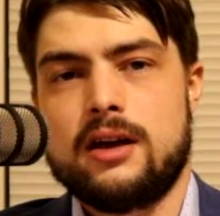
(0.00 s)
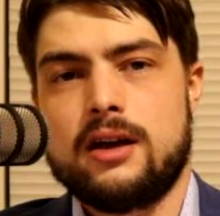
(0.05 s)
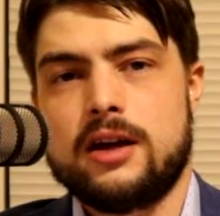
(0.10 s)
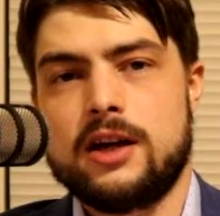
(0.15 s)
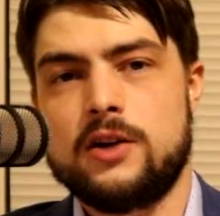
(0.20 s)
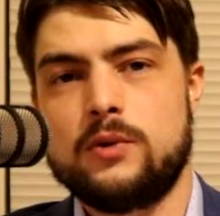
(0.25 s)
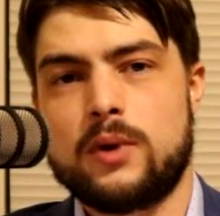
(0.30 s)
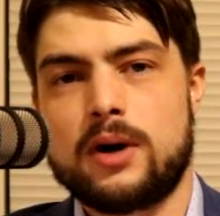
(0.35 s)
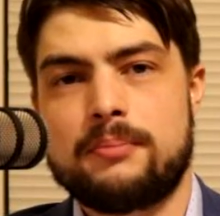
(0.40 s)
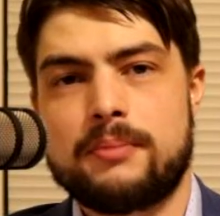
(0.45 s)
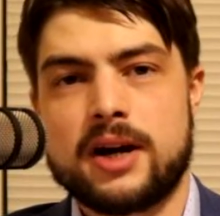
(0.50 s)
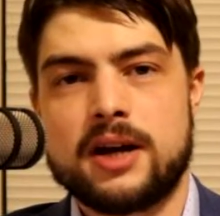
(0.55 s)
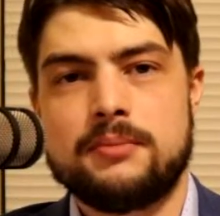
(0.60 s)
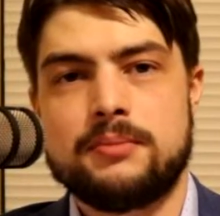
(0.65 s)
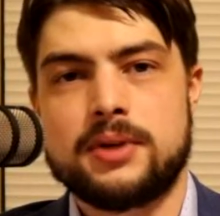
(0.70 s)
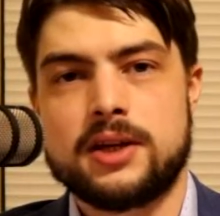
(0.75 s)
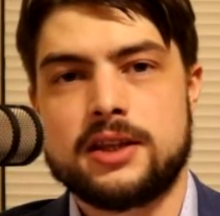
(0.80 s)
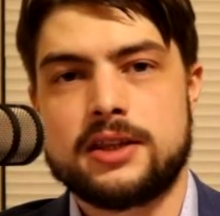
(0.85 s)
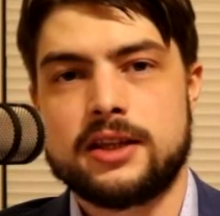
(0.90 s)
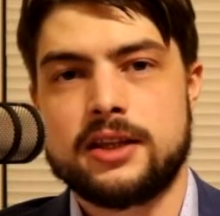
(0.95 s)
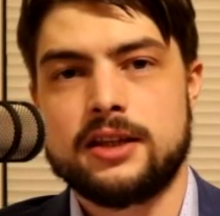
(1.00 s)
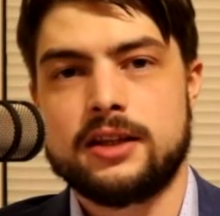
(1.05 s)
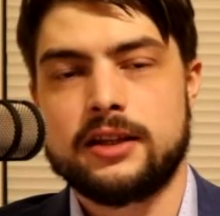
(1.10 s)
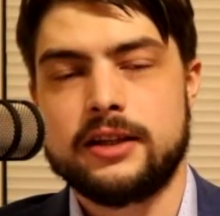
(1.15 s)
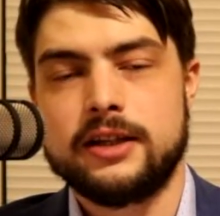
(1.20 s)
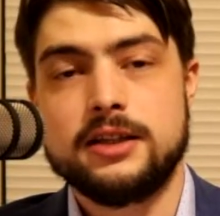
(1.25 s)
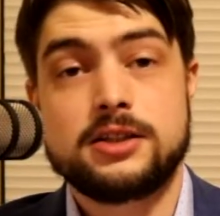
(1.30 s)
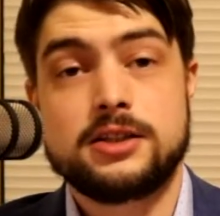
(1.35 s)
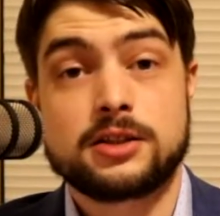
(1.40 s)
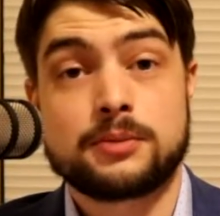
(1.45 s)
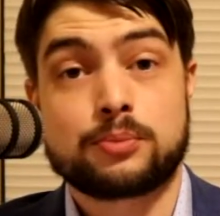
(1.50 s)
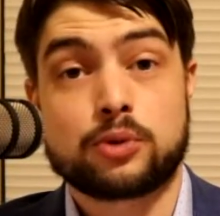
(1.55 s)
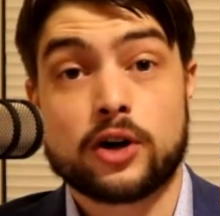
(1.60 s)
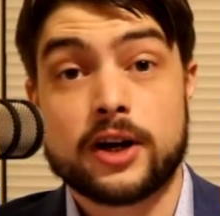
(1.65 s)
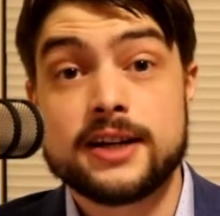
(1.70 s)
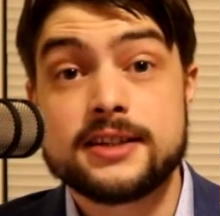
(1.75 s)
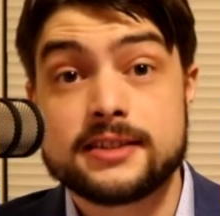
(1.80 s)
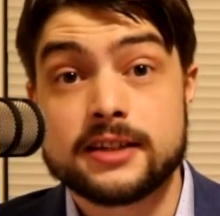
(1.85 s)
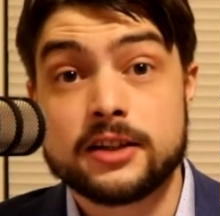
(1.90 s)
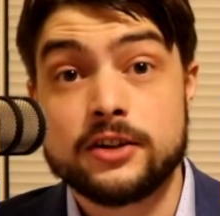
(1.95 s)
In what might be the least
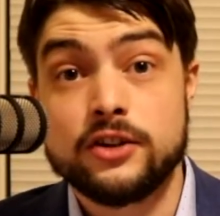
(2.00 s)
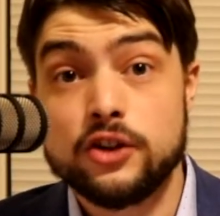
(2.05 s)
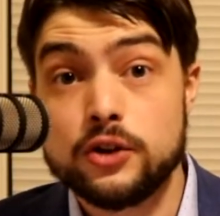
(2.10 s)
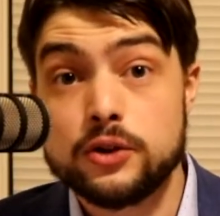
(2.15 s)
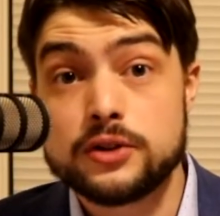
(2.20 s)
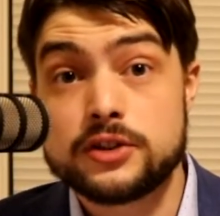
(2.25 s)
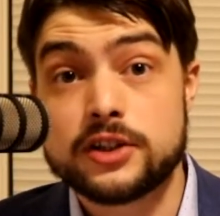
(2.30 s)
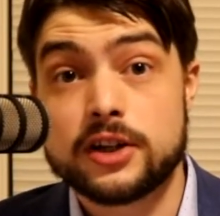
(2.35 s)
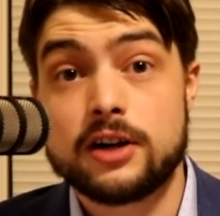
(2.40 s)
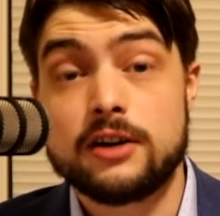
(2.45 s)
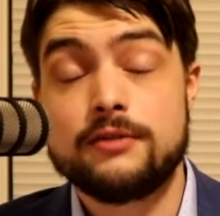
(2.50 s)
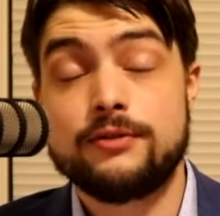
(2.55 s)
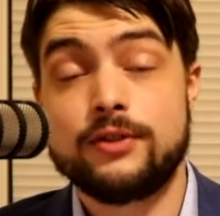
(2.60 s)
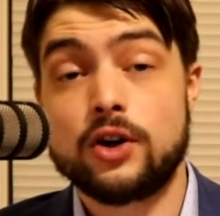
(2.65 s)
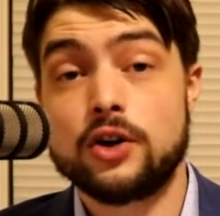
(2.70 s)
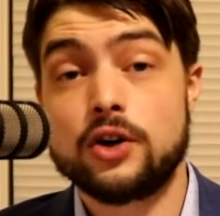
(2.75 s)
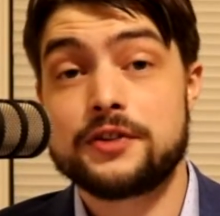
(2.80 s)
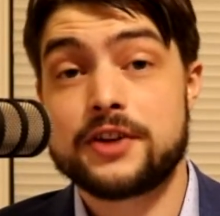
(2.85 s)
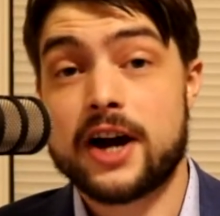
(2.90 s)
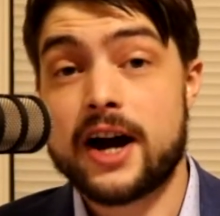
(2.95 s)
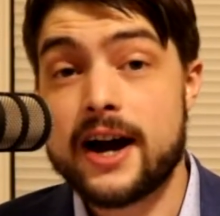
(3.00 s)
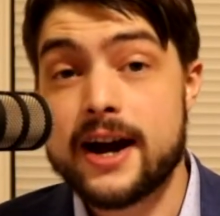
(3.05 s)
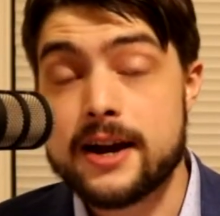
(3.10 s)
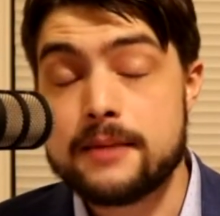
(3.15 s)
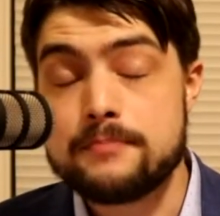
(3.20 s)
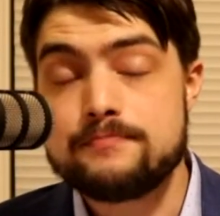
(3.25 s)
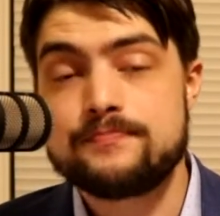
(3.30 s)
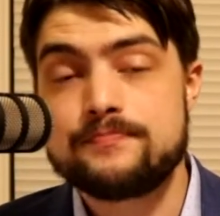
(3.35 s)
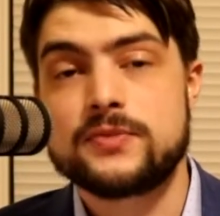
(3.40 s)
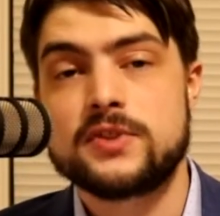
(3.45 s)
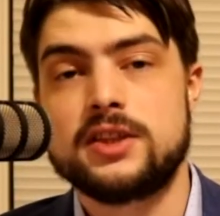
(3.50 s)
surprising news of all time,